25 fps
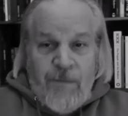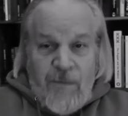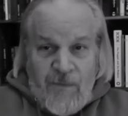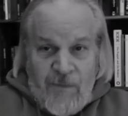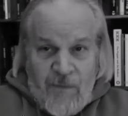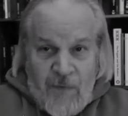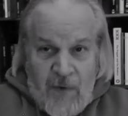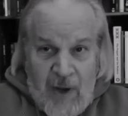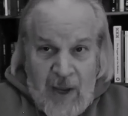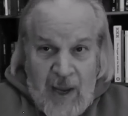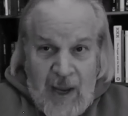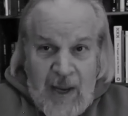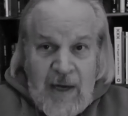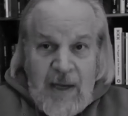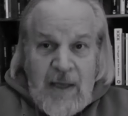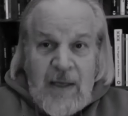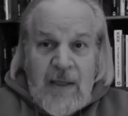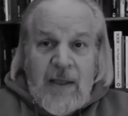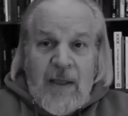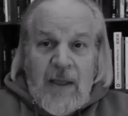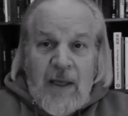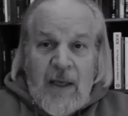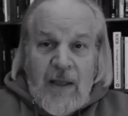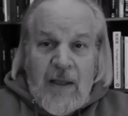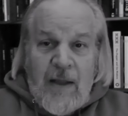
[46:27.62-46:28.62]
for
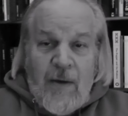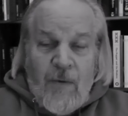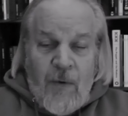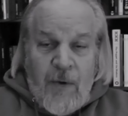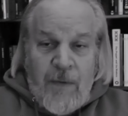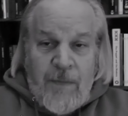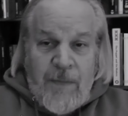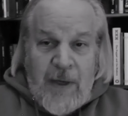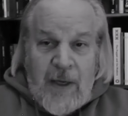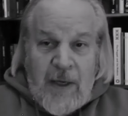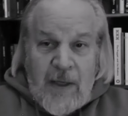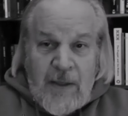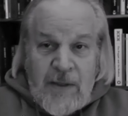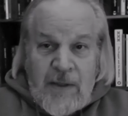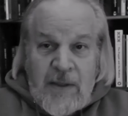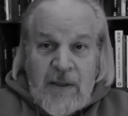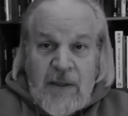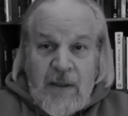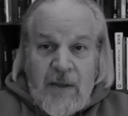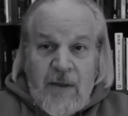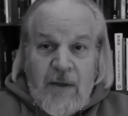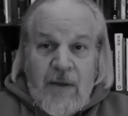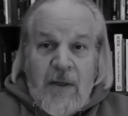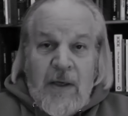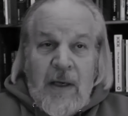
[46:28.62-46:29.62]
anything that would be
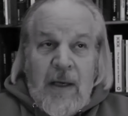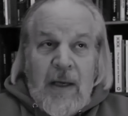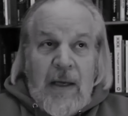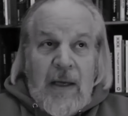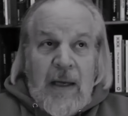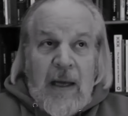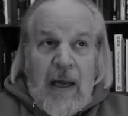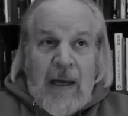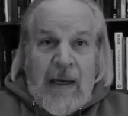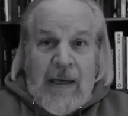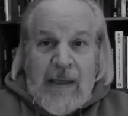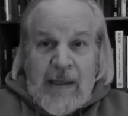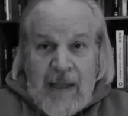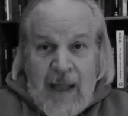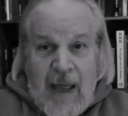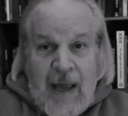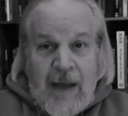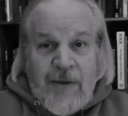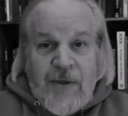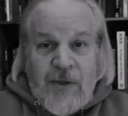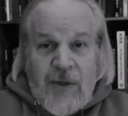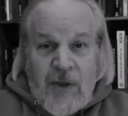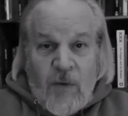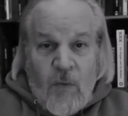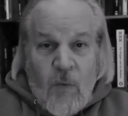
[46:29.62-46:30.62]
considered a
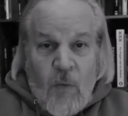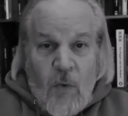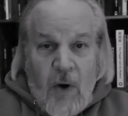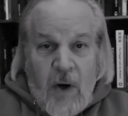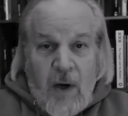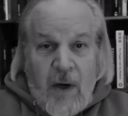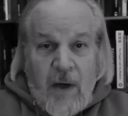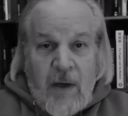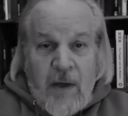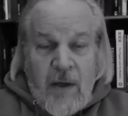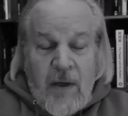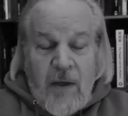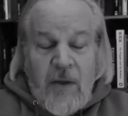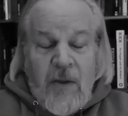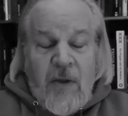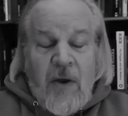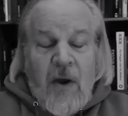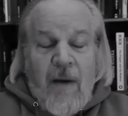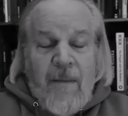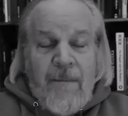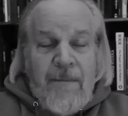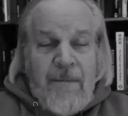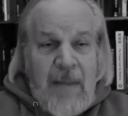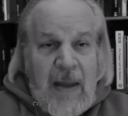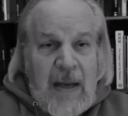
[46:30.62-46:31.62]
classic work. There
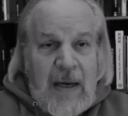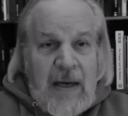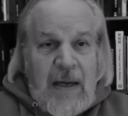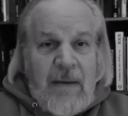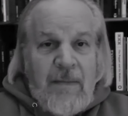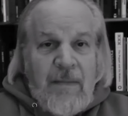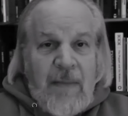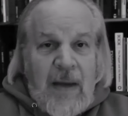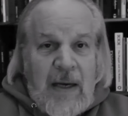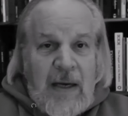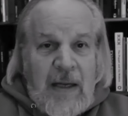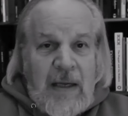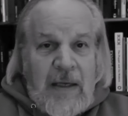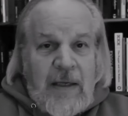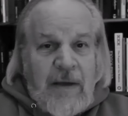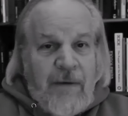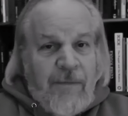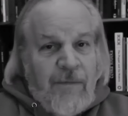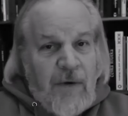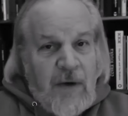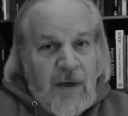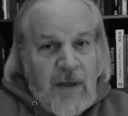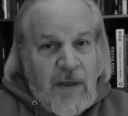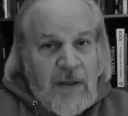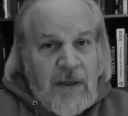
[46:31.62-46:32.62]
are many, many
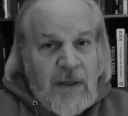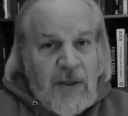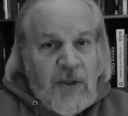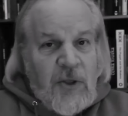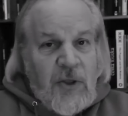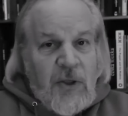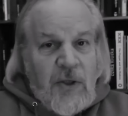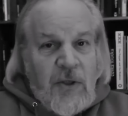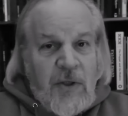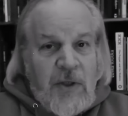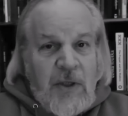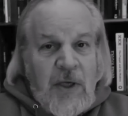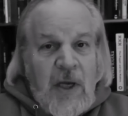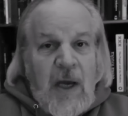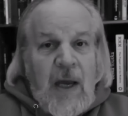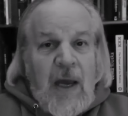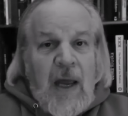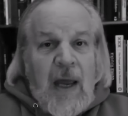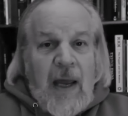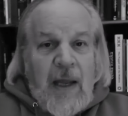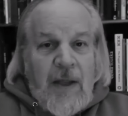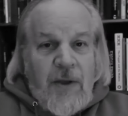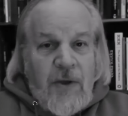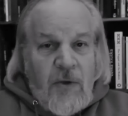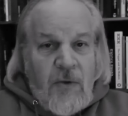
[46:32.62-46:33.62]
different editions,
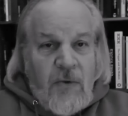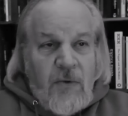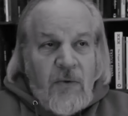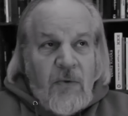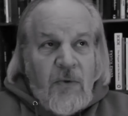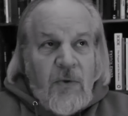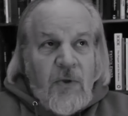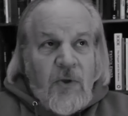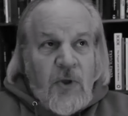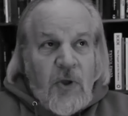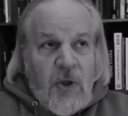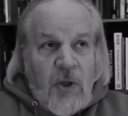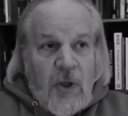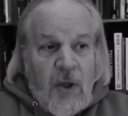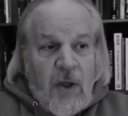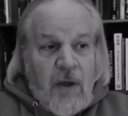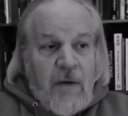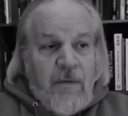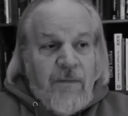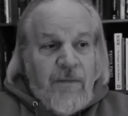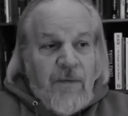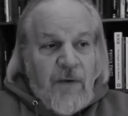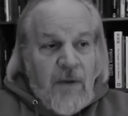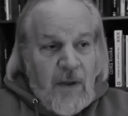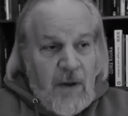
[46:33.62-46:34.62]
and you should
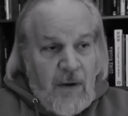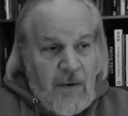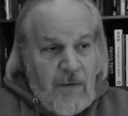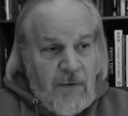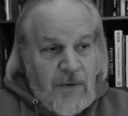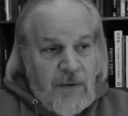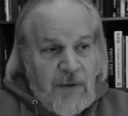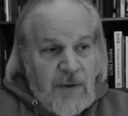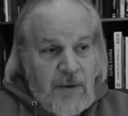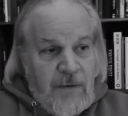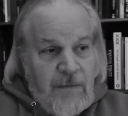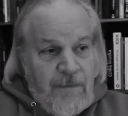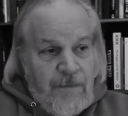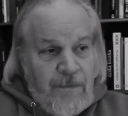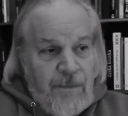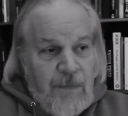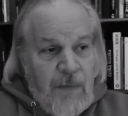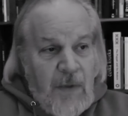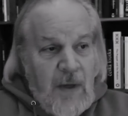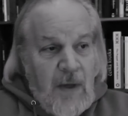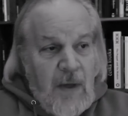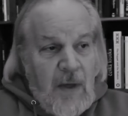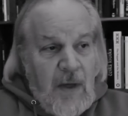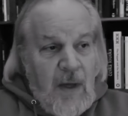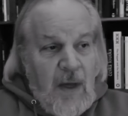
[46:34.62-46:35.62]
look for those.
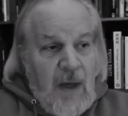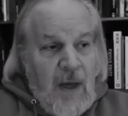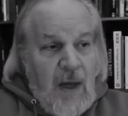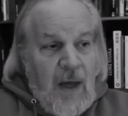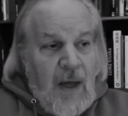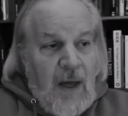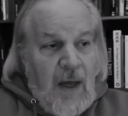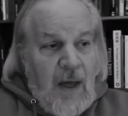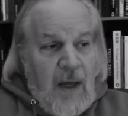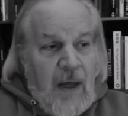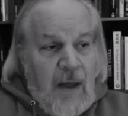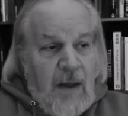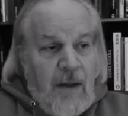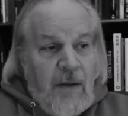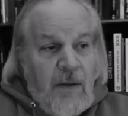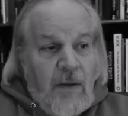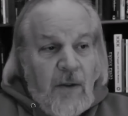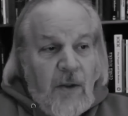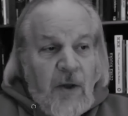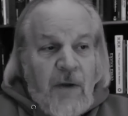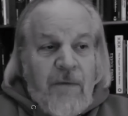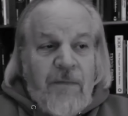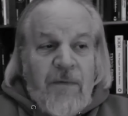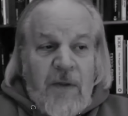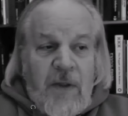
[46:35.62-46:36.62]

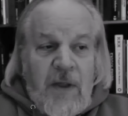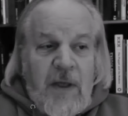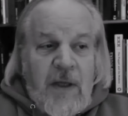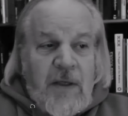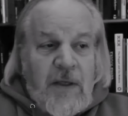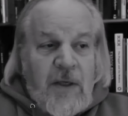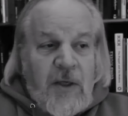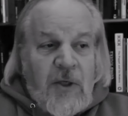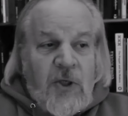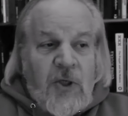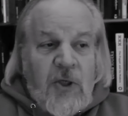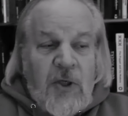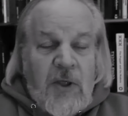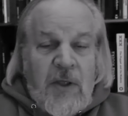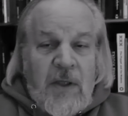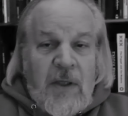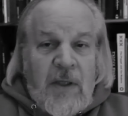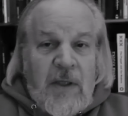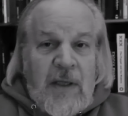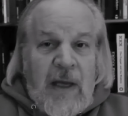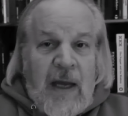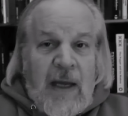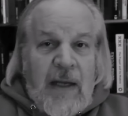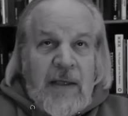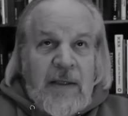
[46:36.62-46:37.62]
Look for the
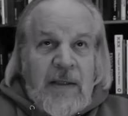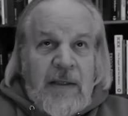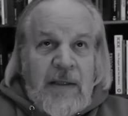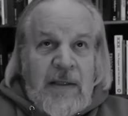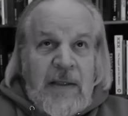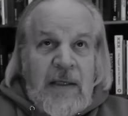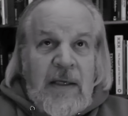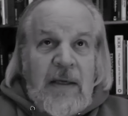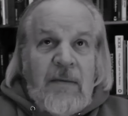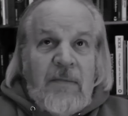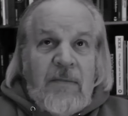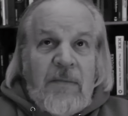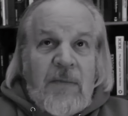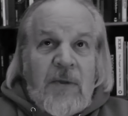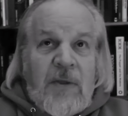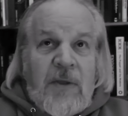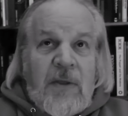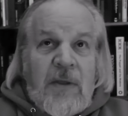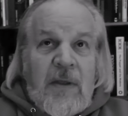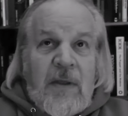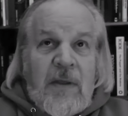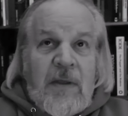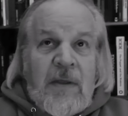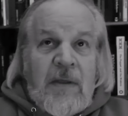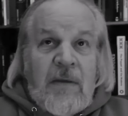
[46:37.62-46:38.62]
edition that
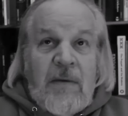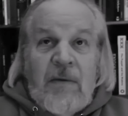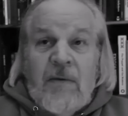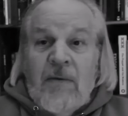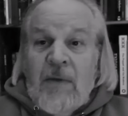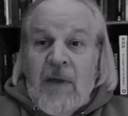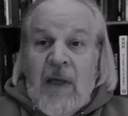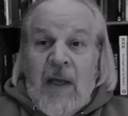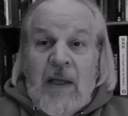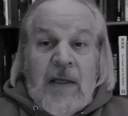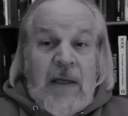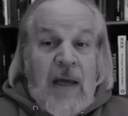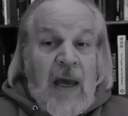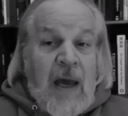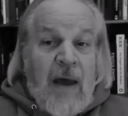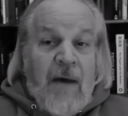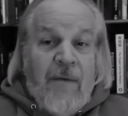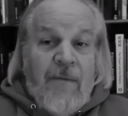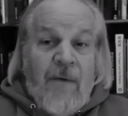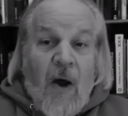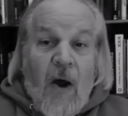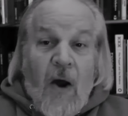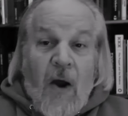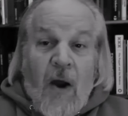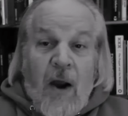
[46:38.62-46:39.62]
seems to
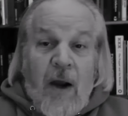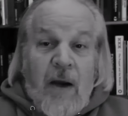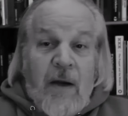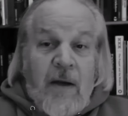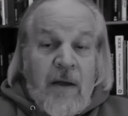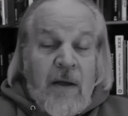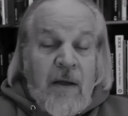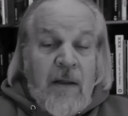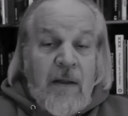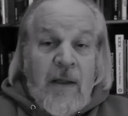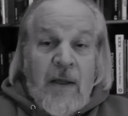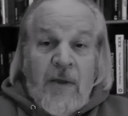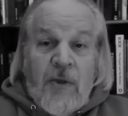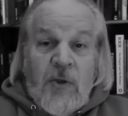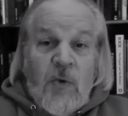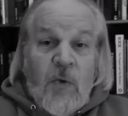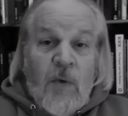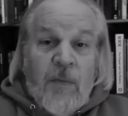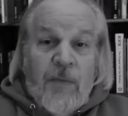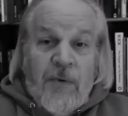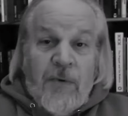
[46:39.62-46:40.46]
have art that you